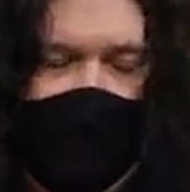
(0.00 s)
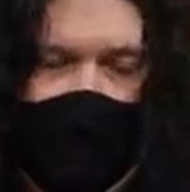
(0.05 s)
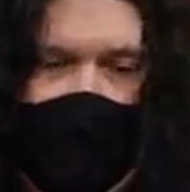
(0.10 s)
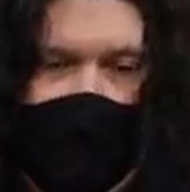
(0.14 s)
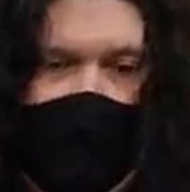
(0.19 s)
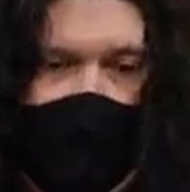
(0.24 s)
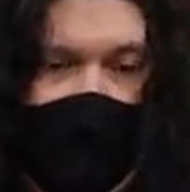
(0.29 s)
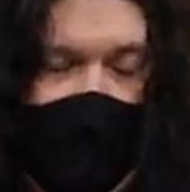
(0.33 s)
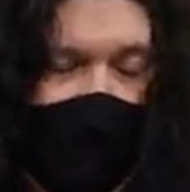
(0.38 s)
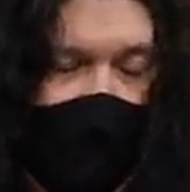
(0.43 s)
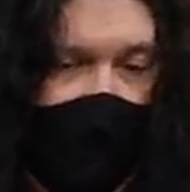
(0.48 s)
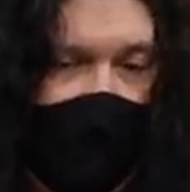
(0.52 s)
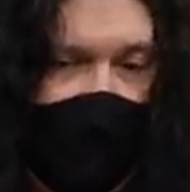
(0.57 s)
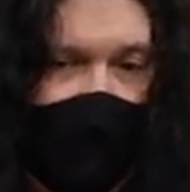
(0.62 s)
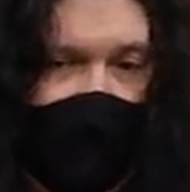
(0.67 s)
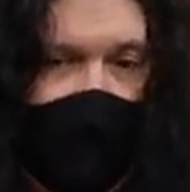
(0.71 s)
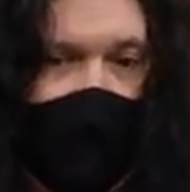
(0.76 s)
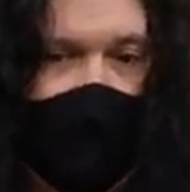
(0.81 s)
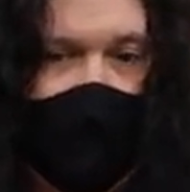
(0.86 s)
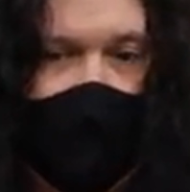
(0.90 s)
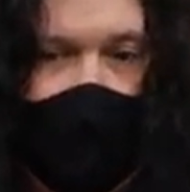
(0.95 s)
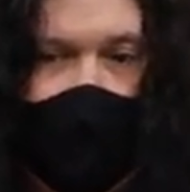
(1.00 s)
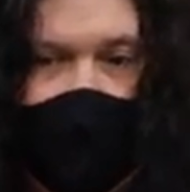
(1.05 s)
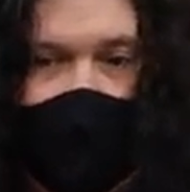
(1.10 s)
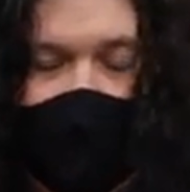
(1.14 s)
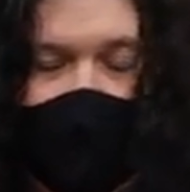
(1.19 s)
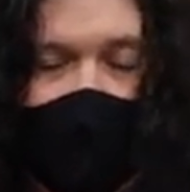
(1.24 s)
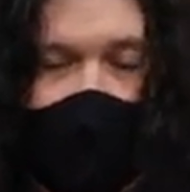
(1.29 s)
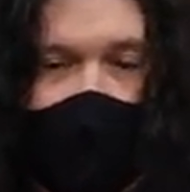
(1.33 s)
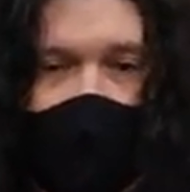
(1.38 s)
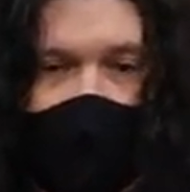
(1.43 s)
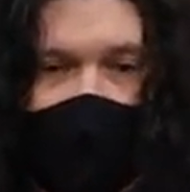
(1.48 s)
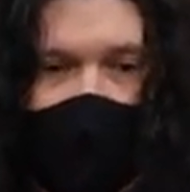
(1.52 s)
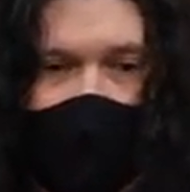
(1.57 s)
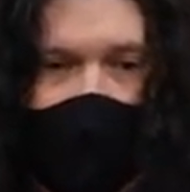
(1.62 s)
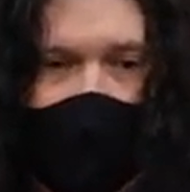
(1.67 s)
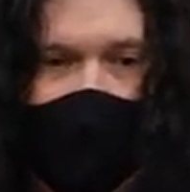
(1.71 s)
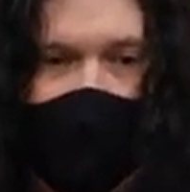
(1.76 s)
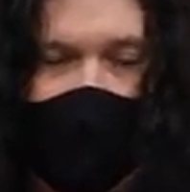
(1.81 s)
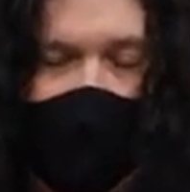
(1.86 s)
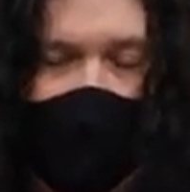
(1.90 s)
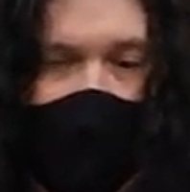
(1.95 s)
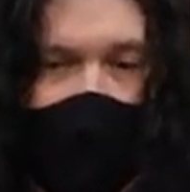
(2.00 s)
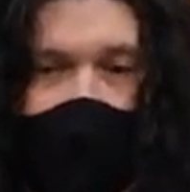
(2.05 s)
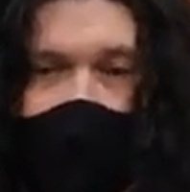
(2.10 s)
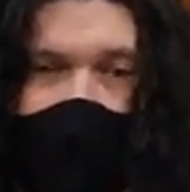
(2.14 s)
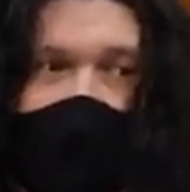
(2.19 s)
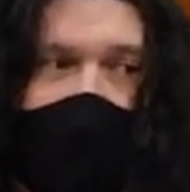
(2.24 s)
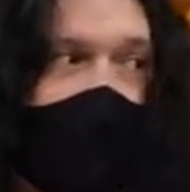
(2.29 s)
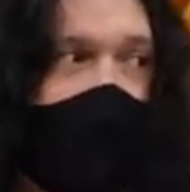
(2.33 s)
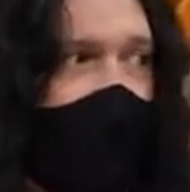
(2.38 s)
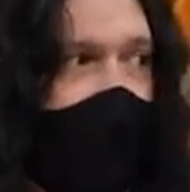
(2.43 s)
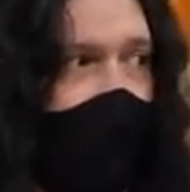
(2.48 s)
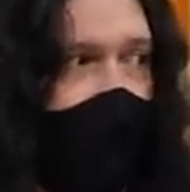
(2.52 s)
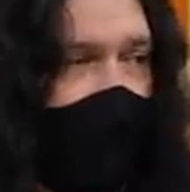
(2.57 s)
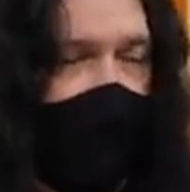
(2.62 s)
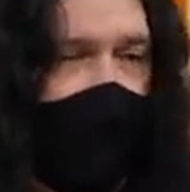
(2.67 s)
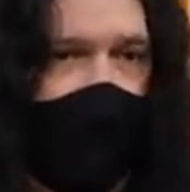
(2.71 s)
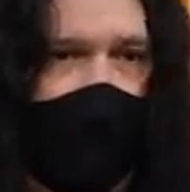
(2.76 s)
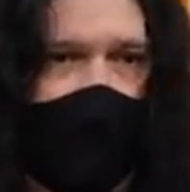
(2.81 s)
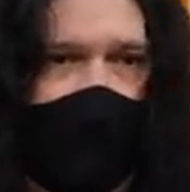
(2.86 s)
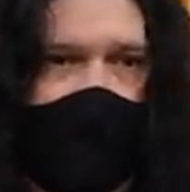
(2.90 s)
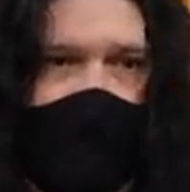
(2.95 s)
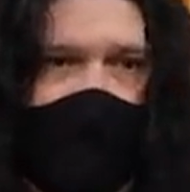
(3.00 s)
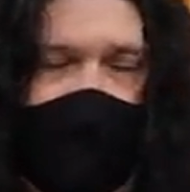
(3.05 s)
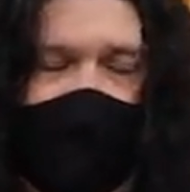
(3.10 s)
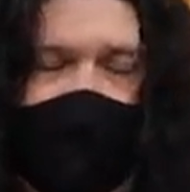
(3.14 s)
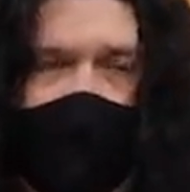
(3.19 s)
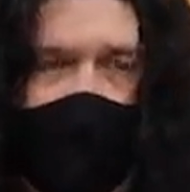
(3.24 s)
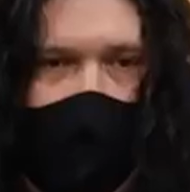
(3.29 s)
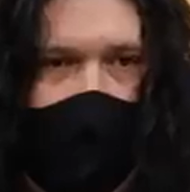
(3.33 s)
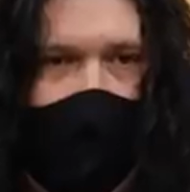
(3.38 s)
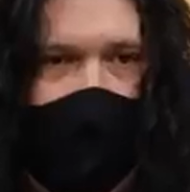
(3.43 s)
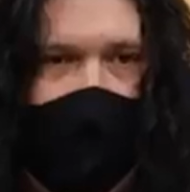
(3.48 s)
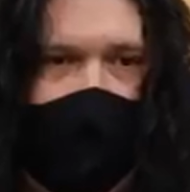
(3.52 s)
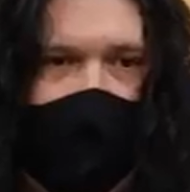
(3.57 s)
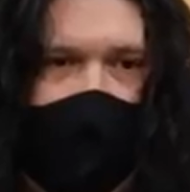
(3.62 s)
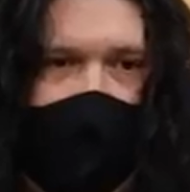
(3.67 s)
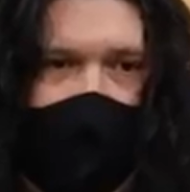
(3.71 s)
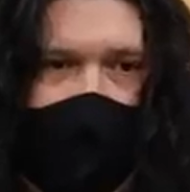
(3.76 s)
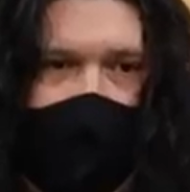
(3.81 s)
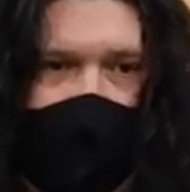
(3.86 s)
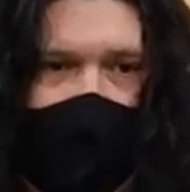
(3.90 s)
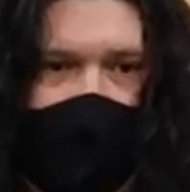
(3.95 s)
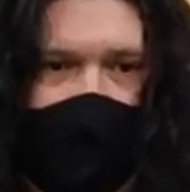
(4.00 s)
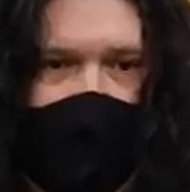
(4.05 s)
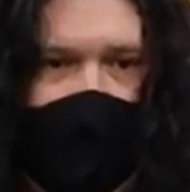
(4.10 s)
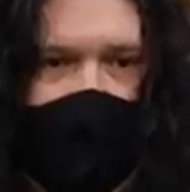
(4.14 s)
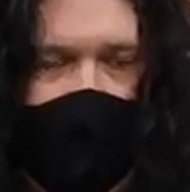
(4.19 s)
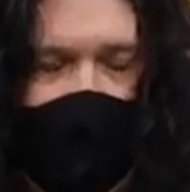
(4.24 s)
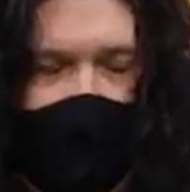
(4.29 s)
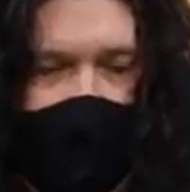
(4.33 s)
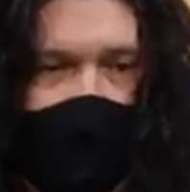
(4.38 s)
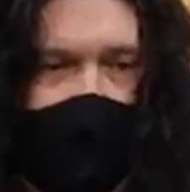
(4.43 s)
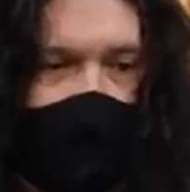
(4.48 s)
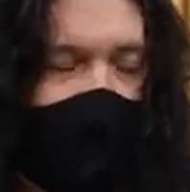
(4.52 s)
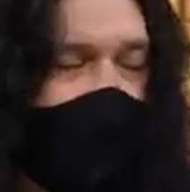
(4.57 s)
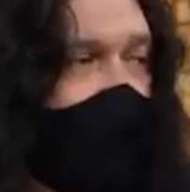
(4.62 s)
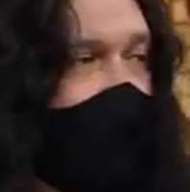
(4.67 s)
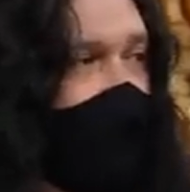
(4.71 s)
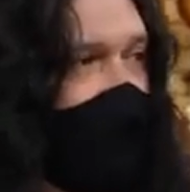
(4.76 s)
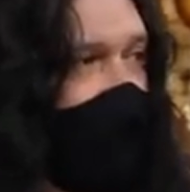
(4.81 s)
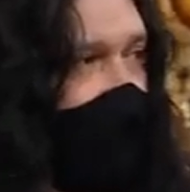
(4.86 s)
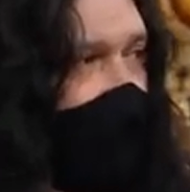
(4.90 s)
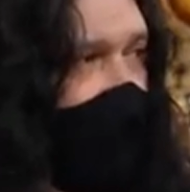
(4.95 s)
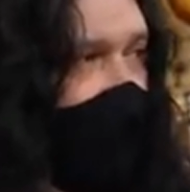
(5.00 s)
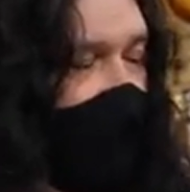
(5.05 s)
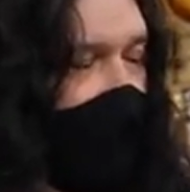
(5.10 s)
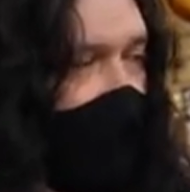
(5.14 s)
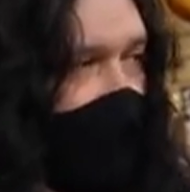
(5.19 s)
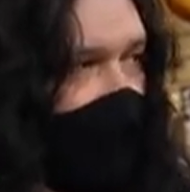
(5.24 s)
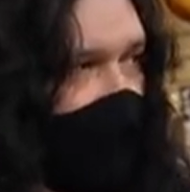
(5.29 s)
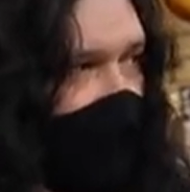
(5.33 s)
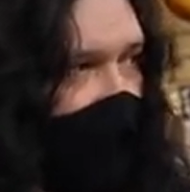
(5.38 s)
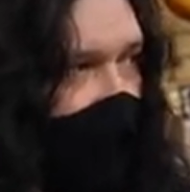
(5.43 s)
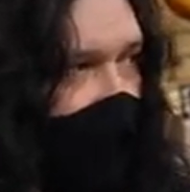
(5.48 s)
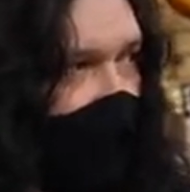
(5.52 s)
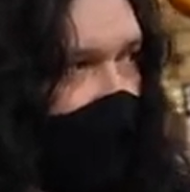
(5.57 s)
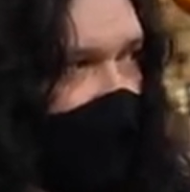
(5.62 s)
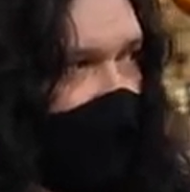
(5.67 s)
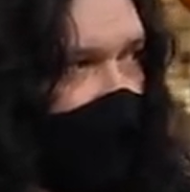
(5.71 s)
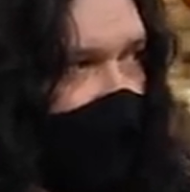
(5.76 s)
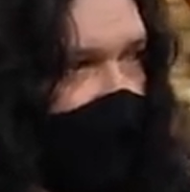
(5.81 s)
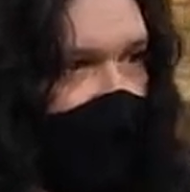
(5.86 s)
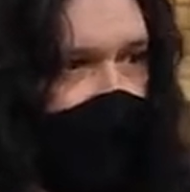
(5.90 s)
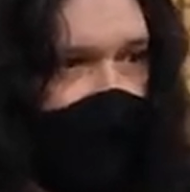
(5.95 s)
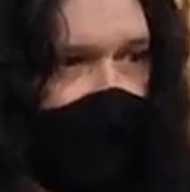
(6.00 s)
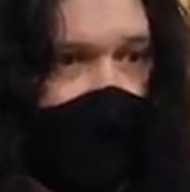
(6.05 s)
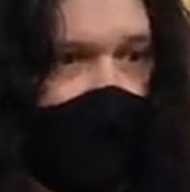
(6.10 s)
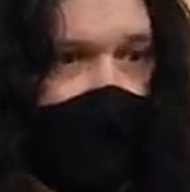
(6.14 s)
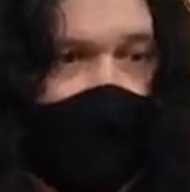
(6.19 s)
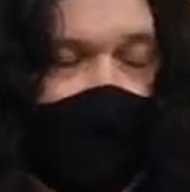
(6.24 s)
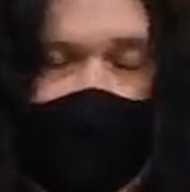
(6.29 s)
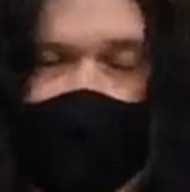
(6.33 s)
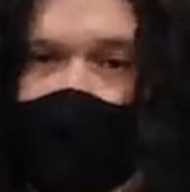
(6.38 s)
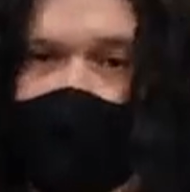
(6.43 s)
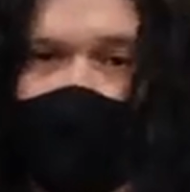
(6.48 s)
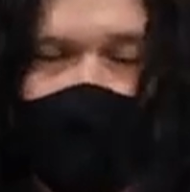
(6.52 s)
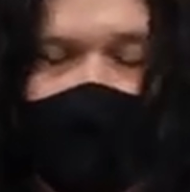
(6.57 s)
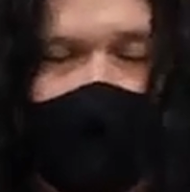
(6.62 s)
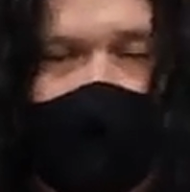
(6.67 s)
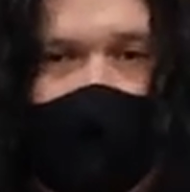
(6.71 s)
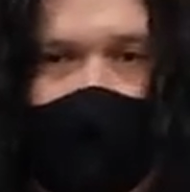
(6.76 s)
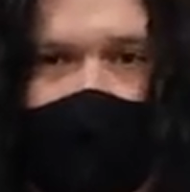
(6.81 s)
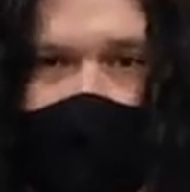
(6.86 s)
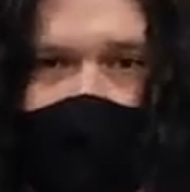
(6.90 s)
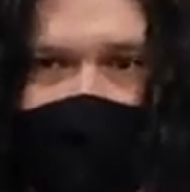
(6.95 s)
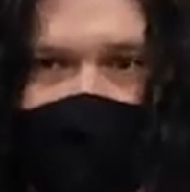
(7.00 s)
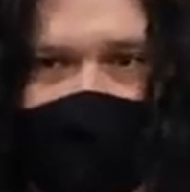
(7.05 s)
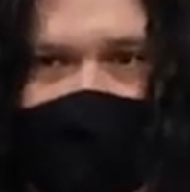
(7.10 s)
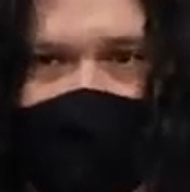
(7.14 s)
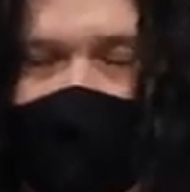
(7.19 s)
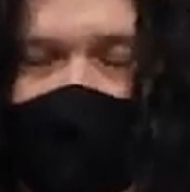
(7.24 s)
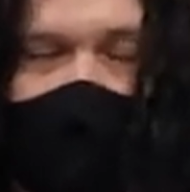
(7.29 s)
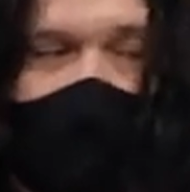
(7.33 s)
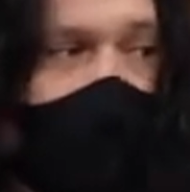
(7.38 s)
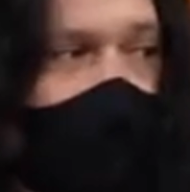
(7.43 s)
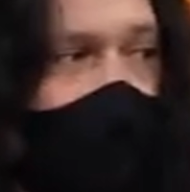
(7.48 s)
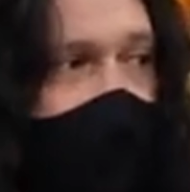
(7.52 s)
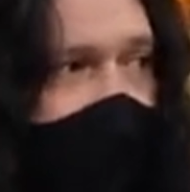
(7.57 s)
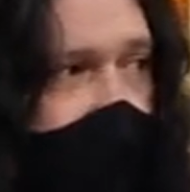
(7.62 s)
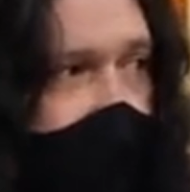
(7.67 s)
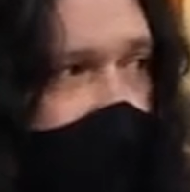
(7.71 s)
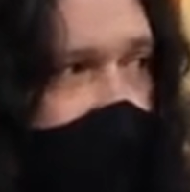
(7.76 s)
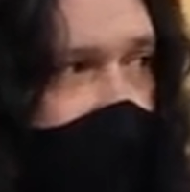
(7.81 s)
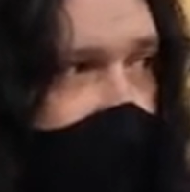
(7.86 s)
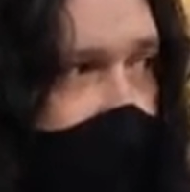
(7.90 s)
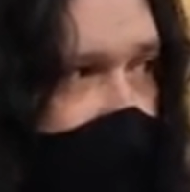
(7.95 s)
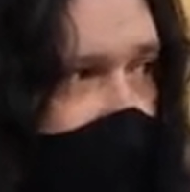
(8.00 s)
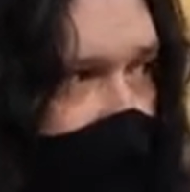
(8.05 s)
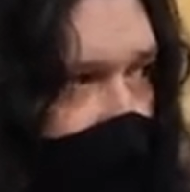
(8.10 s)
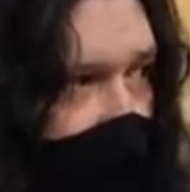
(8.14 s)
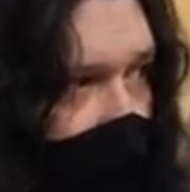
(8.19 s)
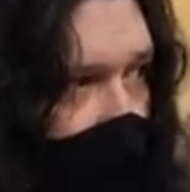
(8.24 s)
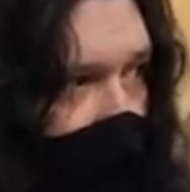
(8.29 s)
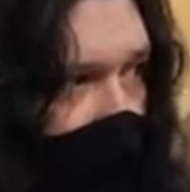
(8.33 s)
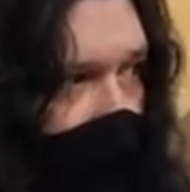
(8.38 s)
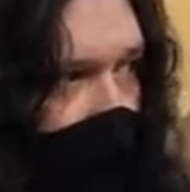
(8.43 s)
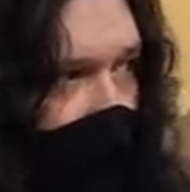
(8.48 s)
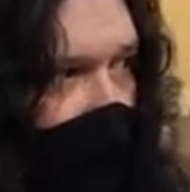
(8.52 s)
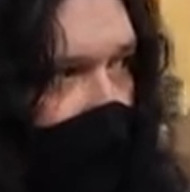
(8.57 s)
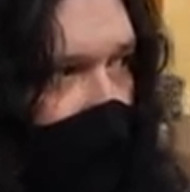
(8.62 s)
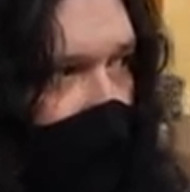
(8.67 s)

And my friends at the Neurotic Guitar Player are making that happen. A few weeks ago, Nita Strauss played it on stage and she played Schools Out with Alice Cooper. Right, I